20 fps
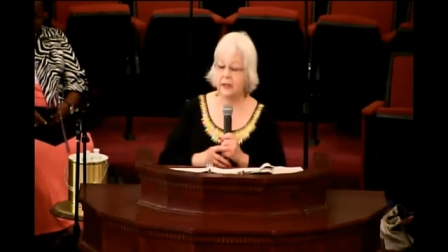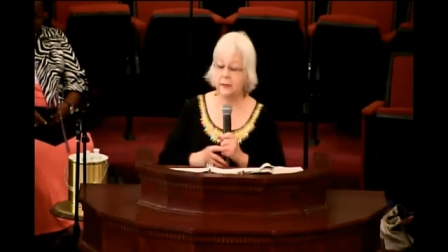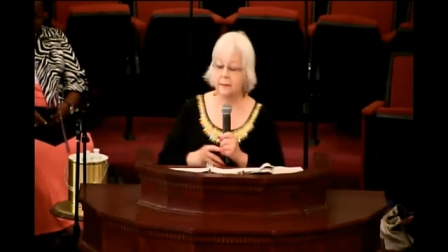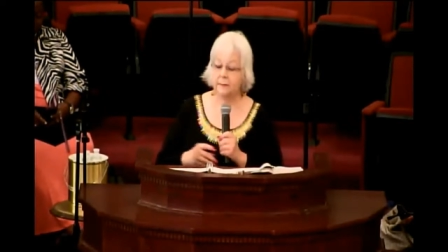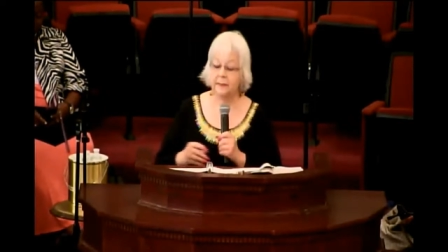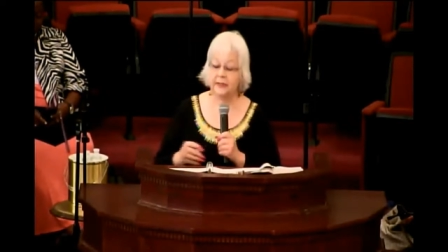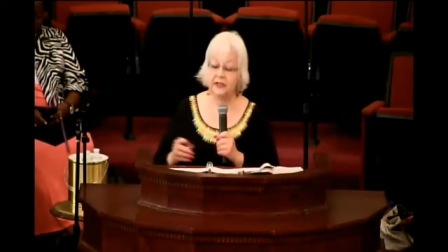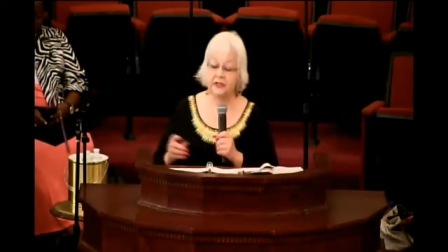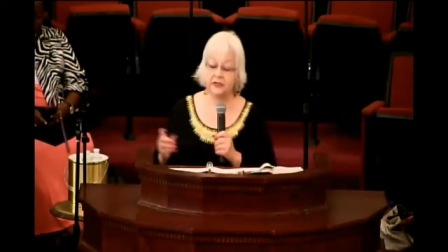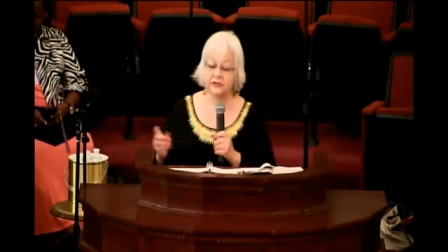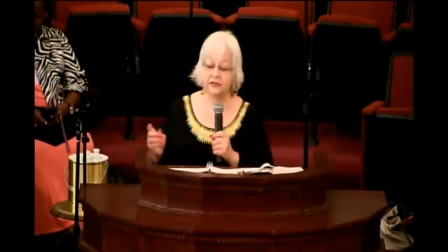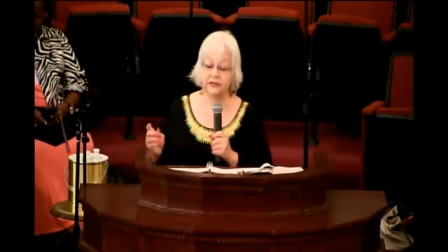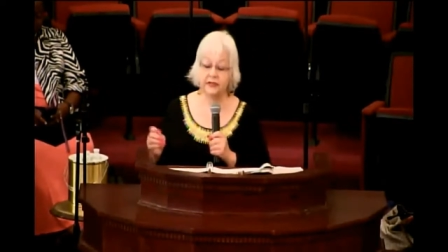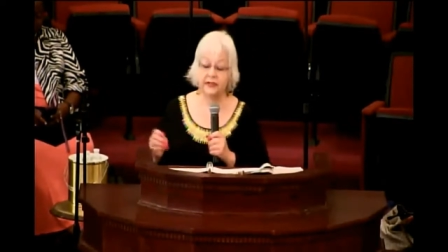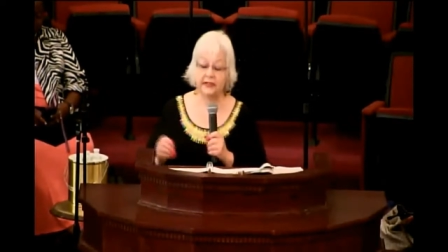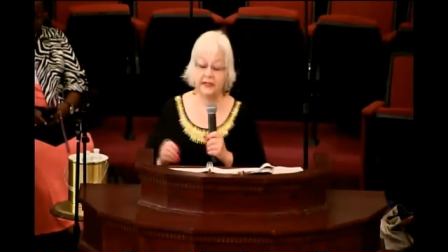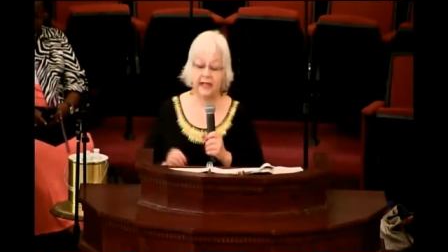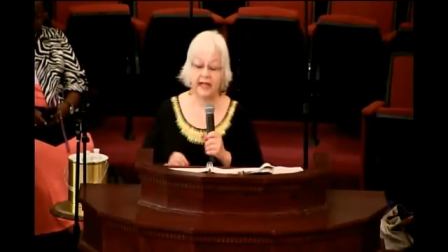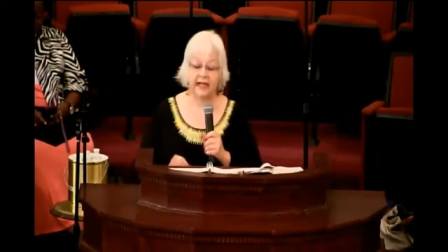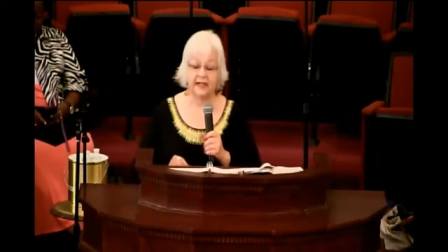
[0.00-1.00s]

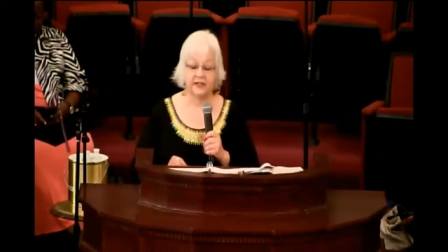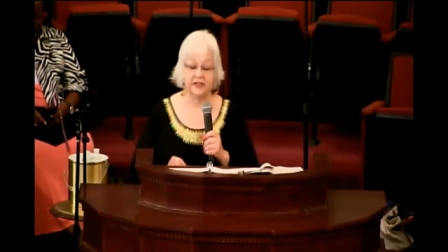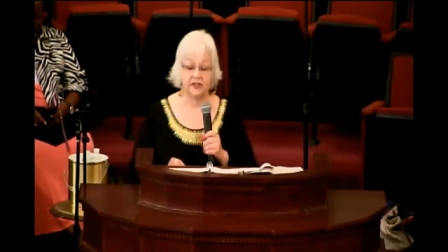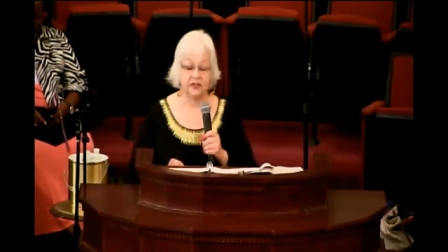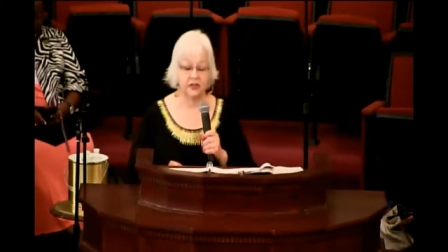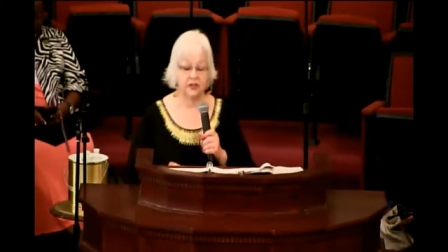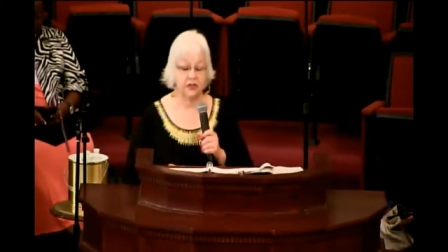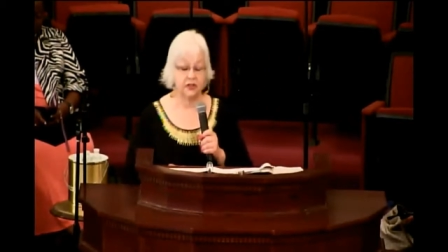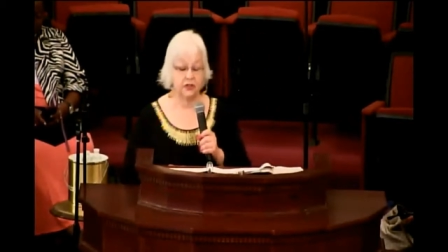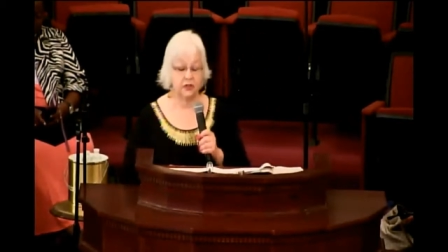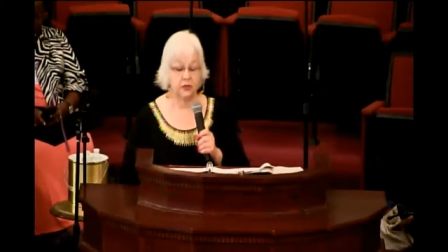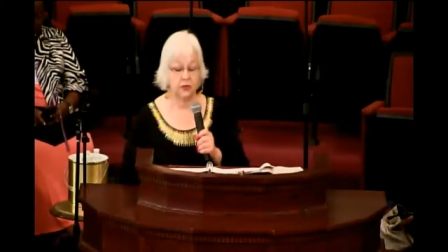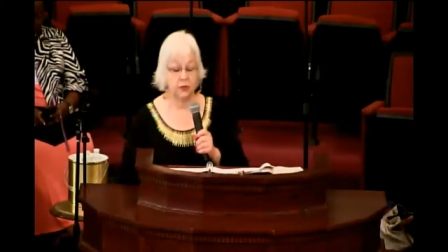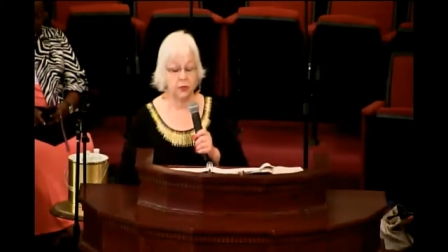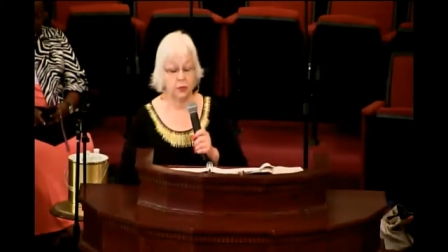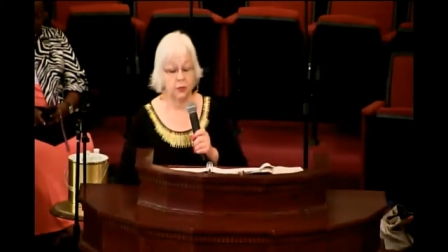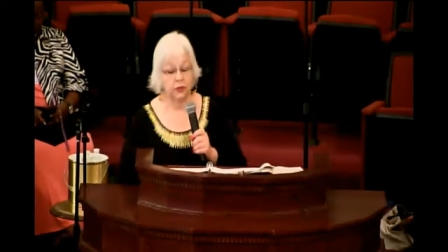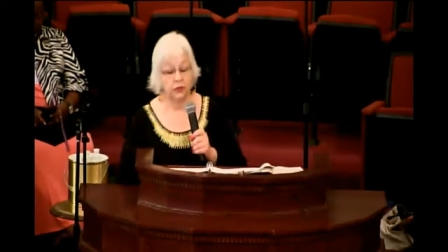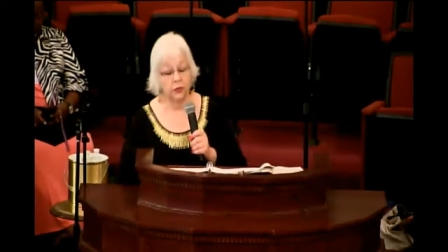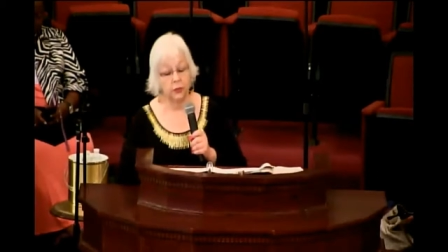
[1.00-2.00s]
Mentoring has to do
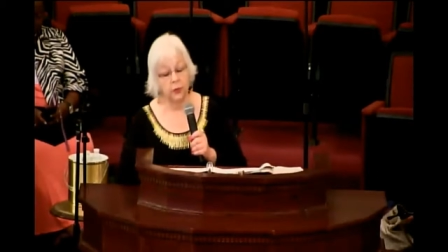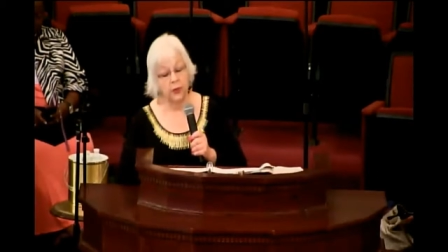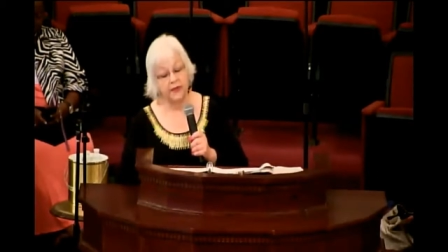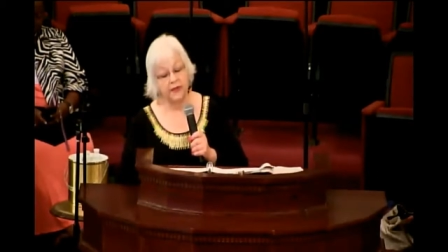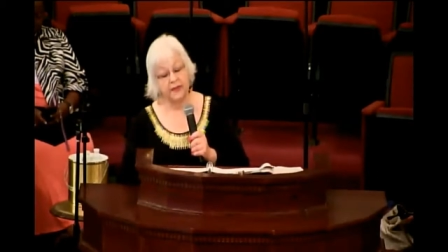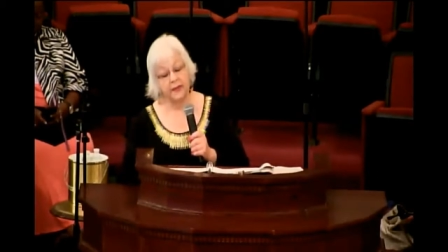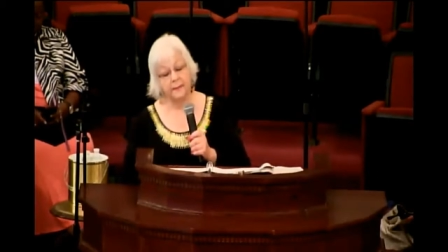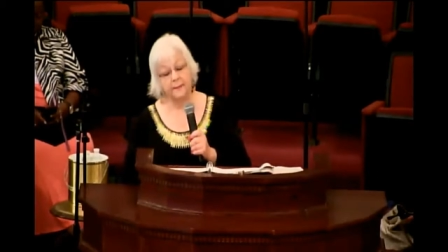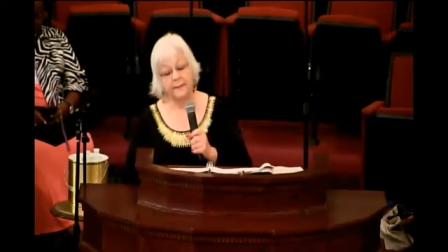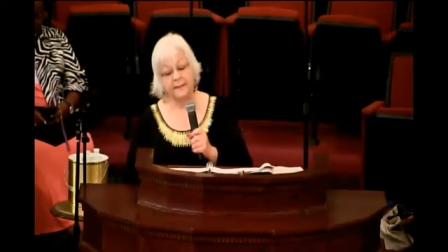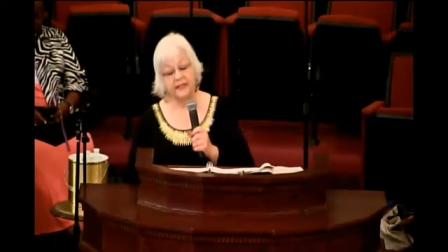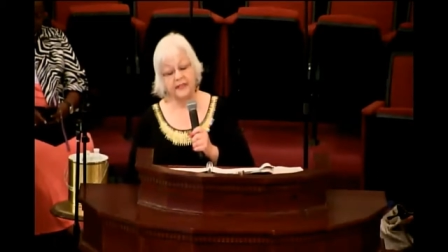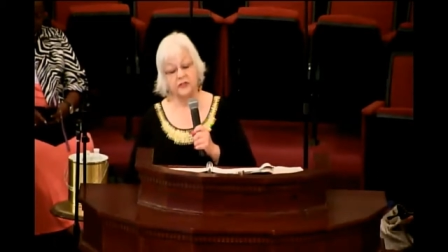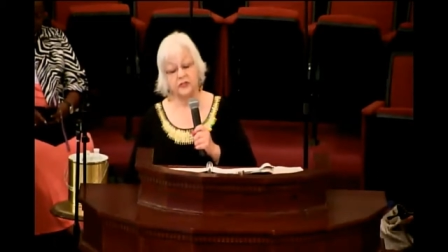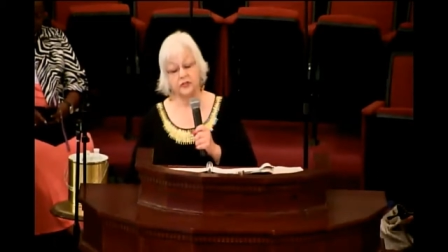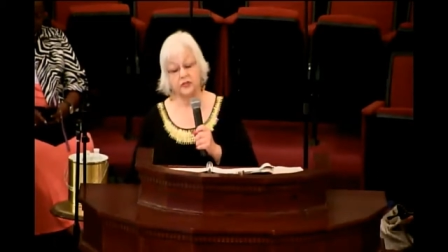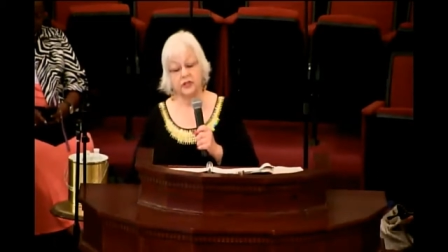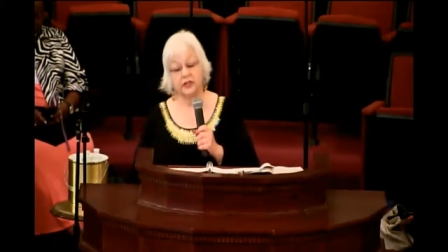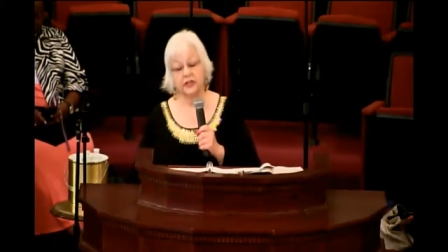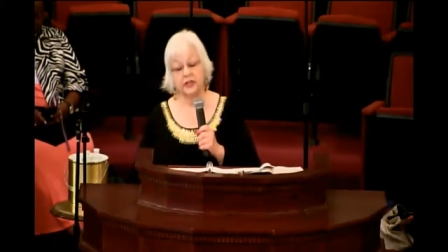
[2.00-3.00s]
with what the
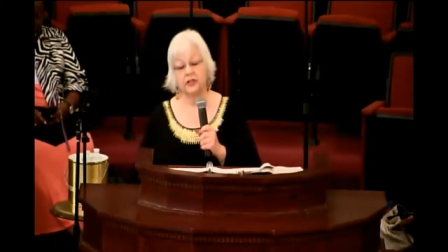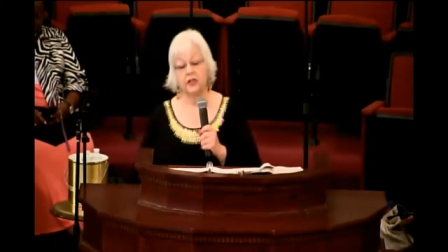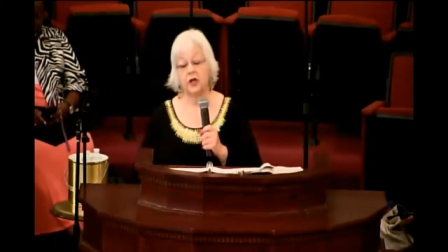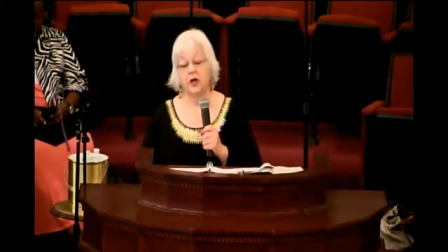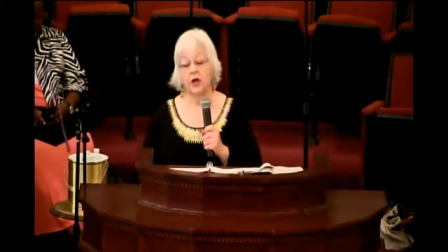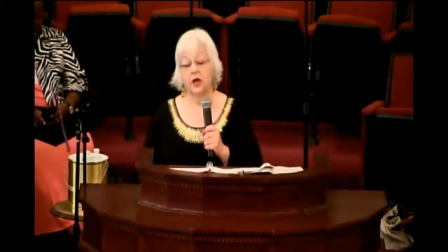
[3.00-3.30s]
mentor can